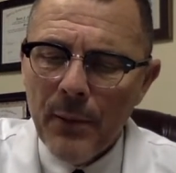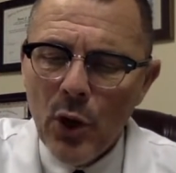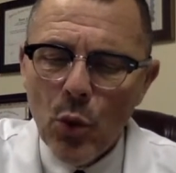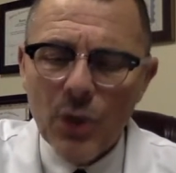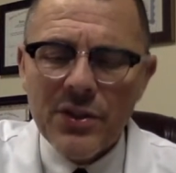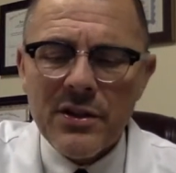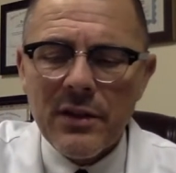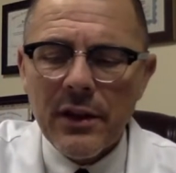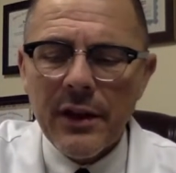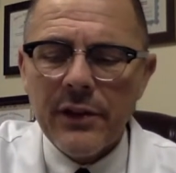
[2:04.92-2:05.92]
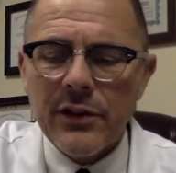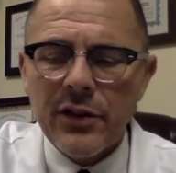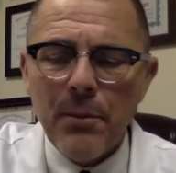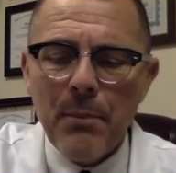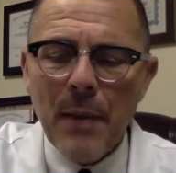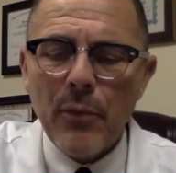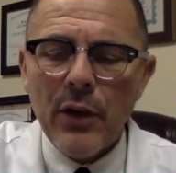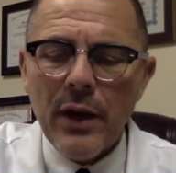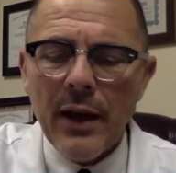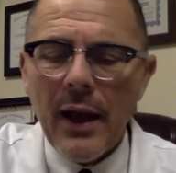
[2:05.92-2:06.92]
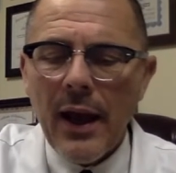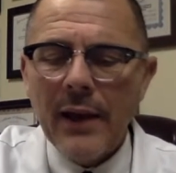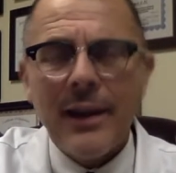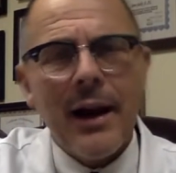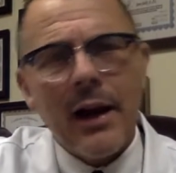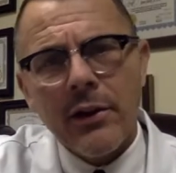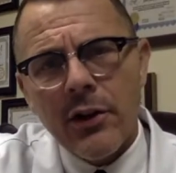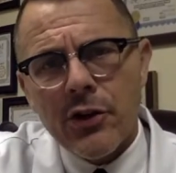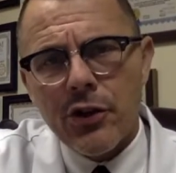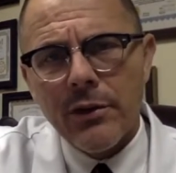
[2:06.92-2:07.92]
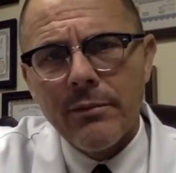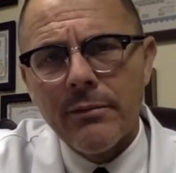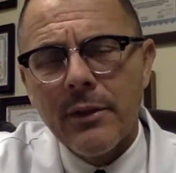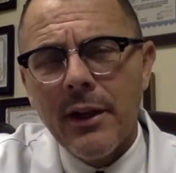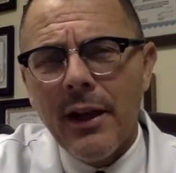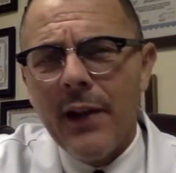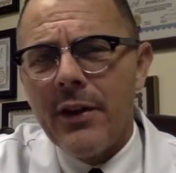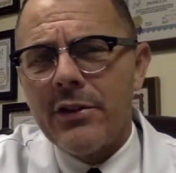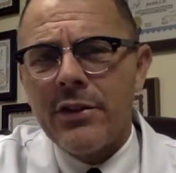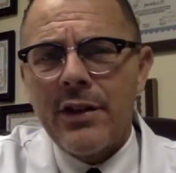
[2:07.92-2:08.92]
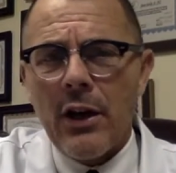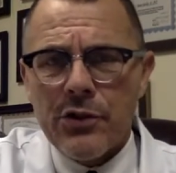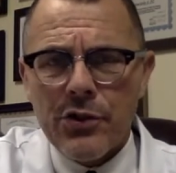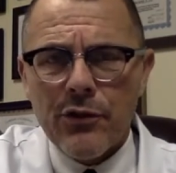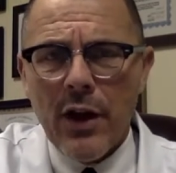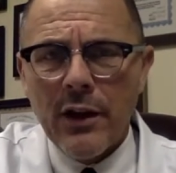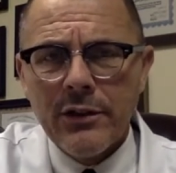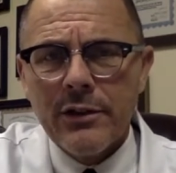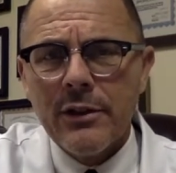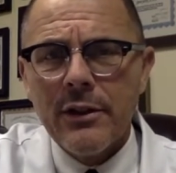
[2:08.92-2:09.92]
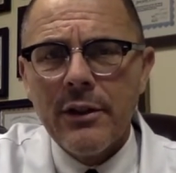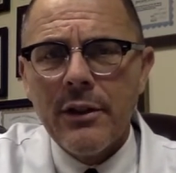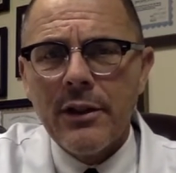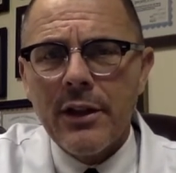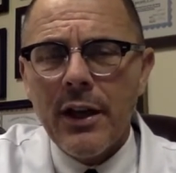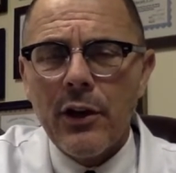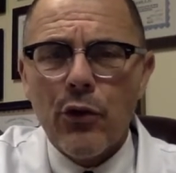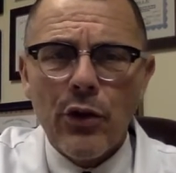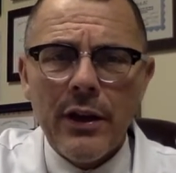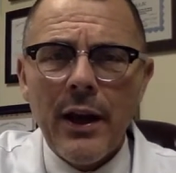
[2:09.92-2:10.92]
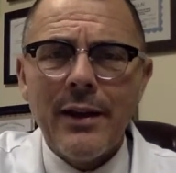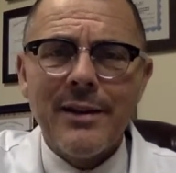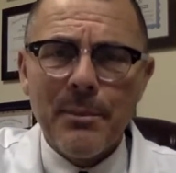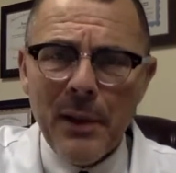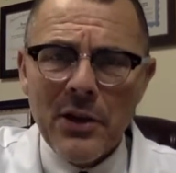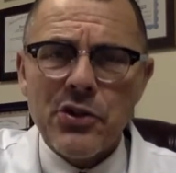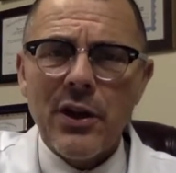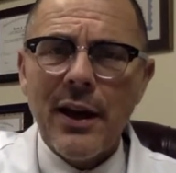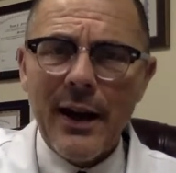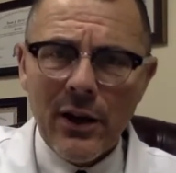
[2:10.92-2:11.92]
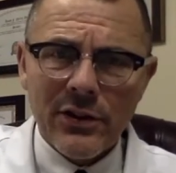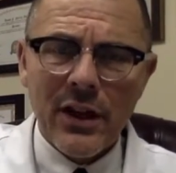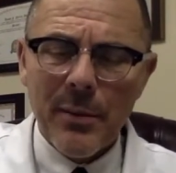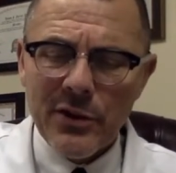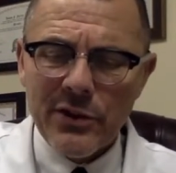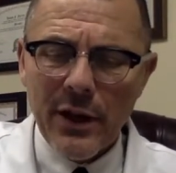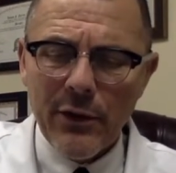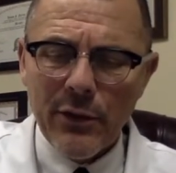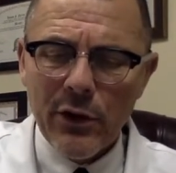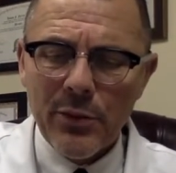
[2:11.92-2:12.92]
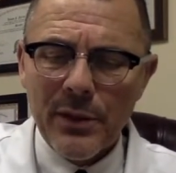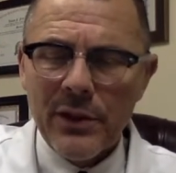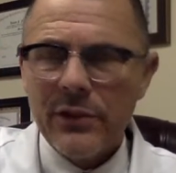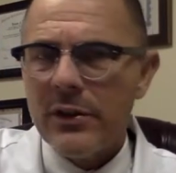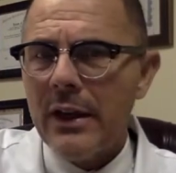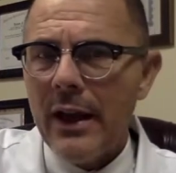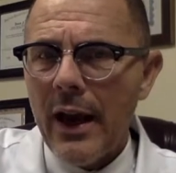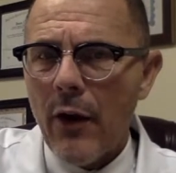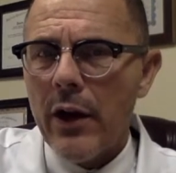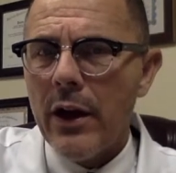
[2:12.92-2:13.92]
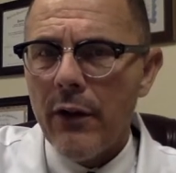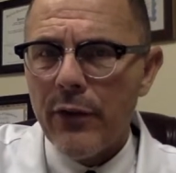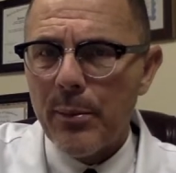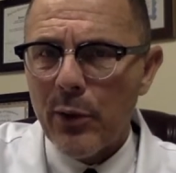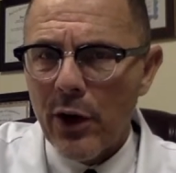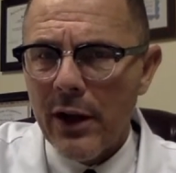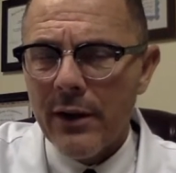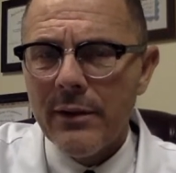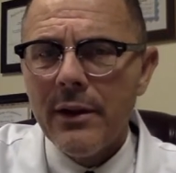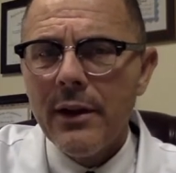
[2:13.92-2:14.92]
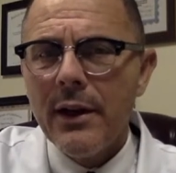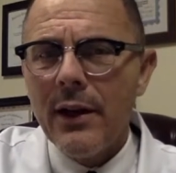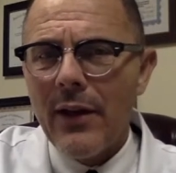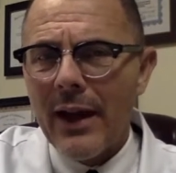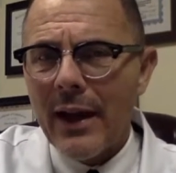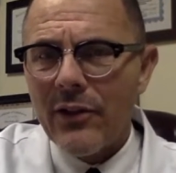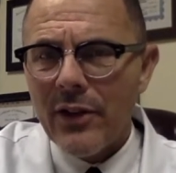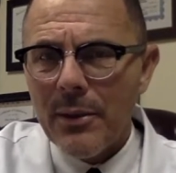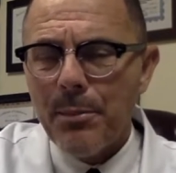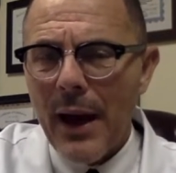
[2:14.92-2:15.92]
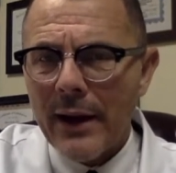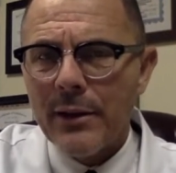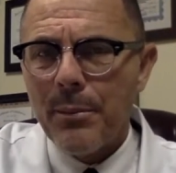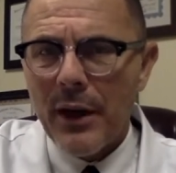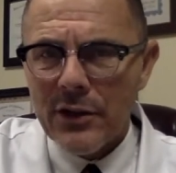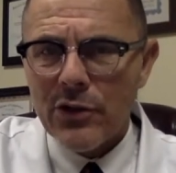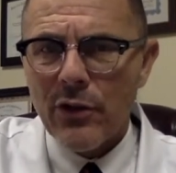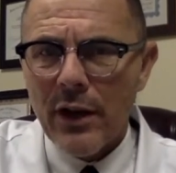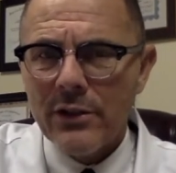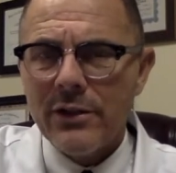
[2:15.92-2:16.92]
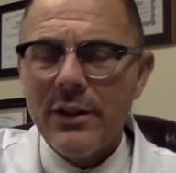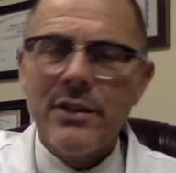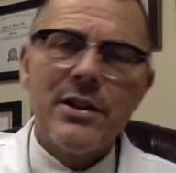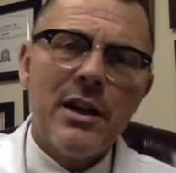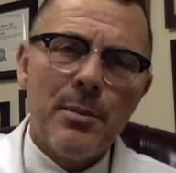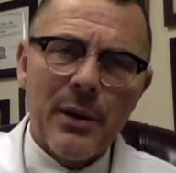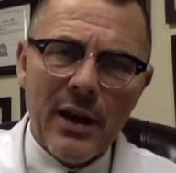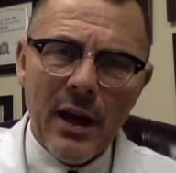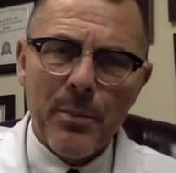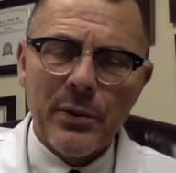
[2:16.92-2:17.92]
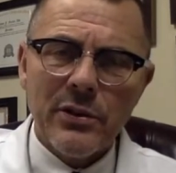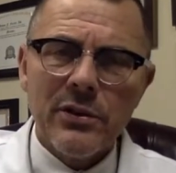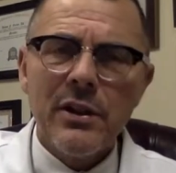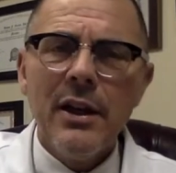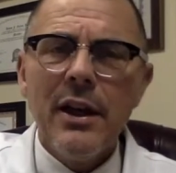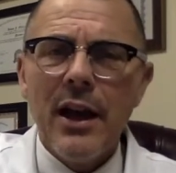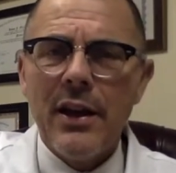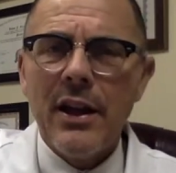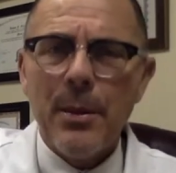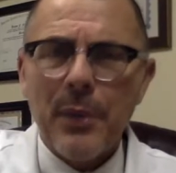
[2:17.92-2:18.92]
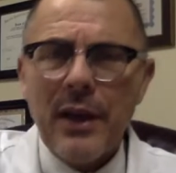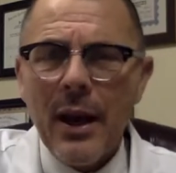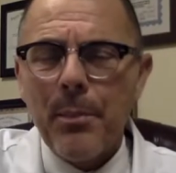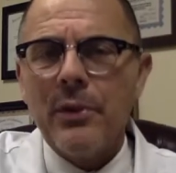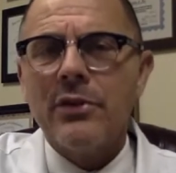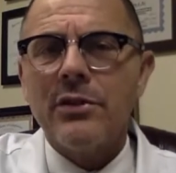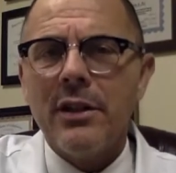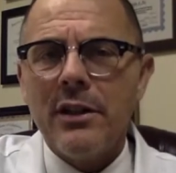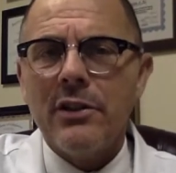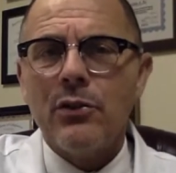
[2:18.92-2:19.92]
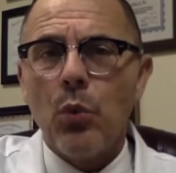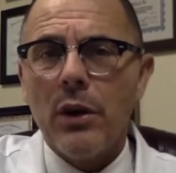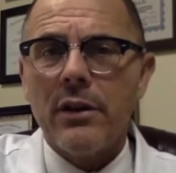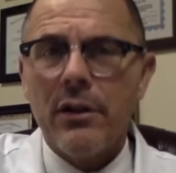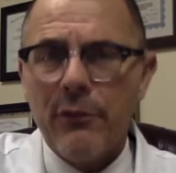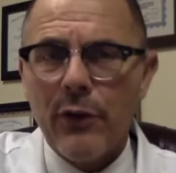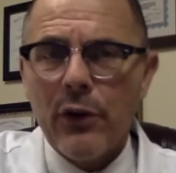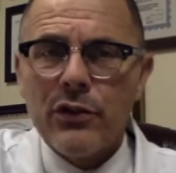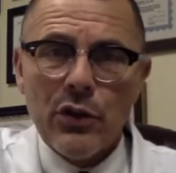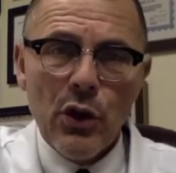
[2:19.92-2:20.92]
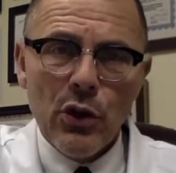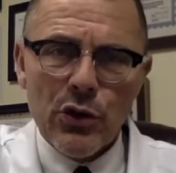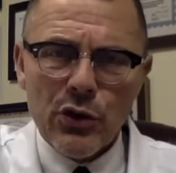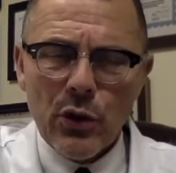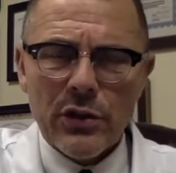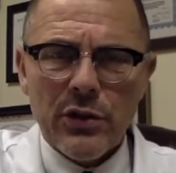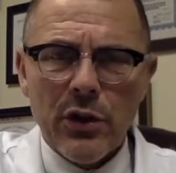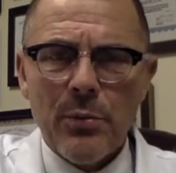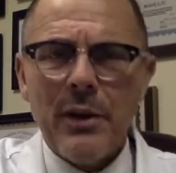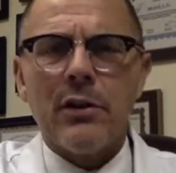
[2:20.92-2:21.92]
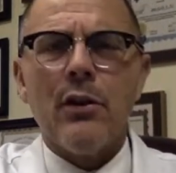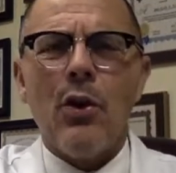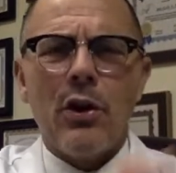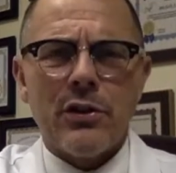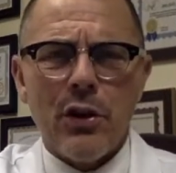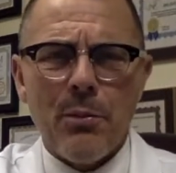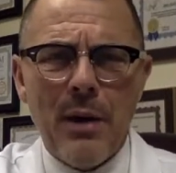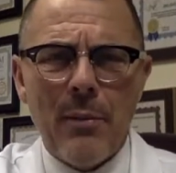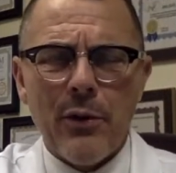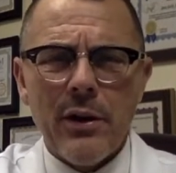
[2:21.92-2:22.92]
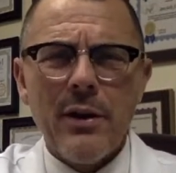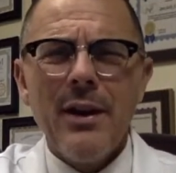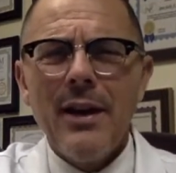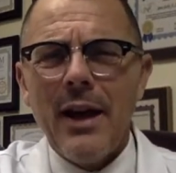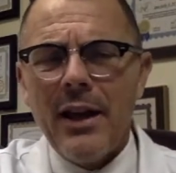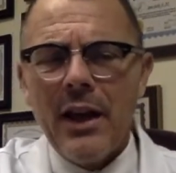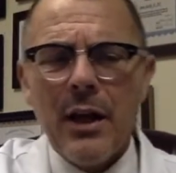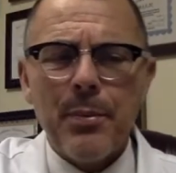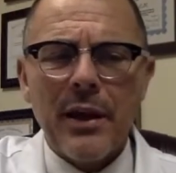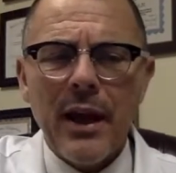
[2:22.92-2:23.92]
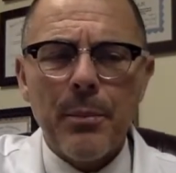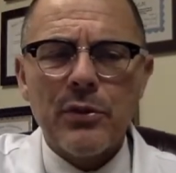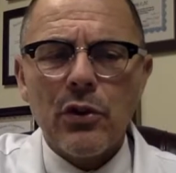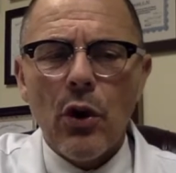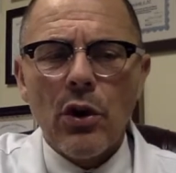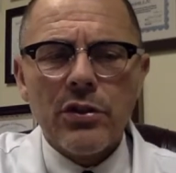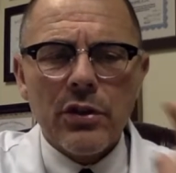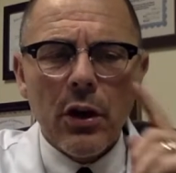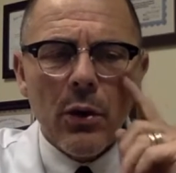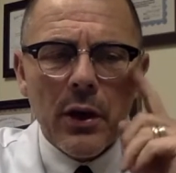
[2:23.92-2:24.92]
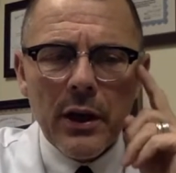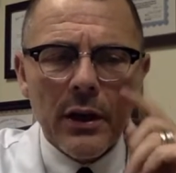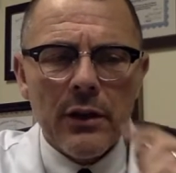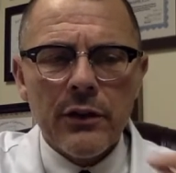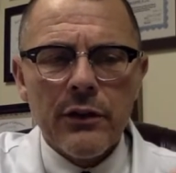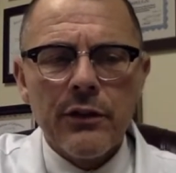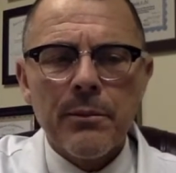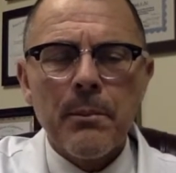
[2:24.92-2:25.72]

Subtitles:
which is linked to memory and cognition, and this is how stress can create dementia and Alzheimer's down the road, because the area of the brain that gets impacted by stress is the hippocampus, and the hippocampus is what converts short-term into long-term memory, and the hippocampus also is